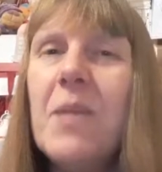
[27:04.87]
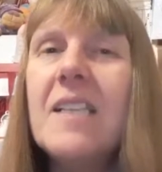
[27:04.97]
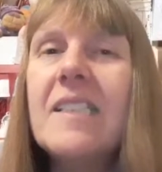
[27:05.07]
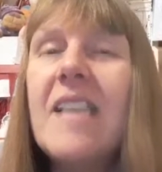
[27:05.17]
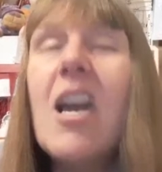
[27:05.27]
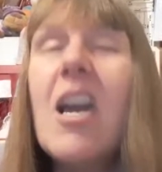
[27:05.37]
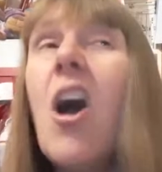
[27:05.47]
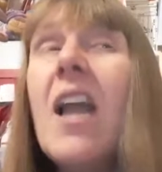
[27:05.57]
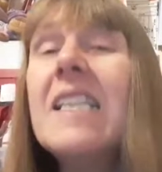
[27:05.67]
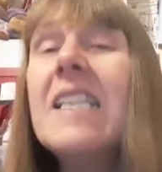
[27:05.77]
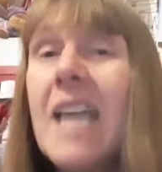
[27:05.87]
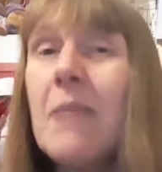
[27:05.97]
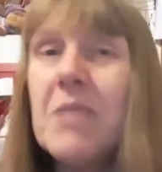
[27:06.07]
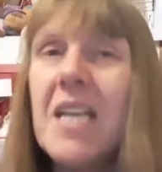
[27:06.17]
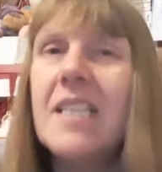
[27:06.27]
because they can't
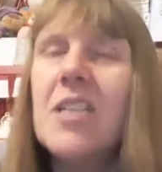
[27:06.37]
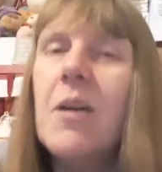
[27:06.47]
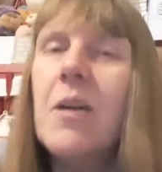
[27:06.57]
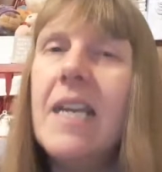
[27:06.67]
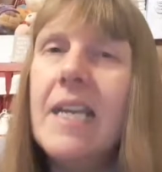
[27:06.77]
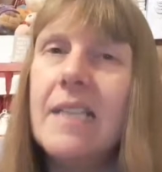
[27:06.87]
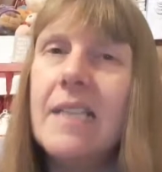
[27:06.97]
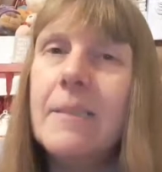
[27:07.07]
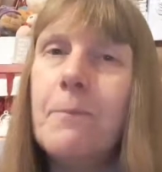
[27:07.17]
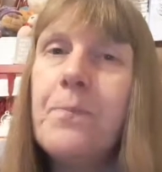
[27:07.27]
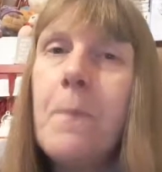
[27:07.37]
accept asexuality is.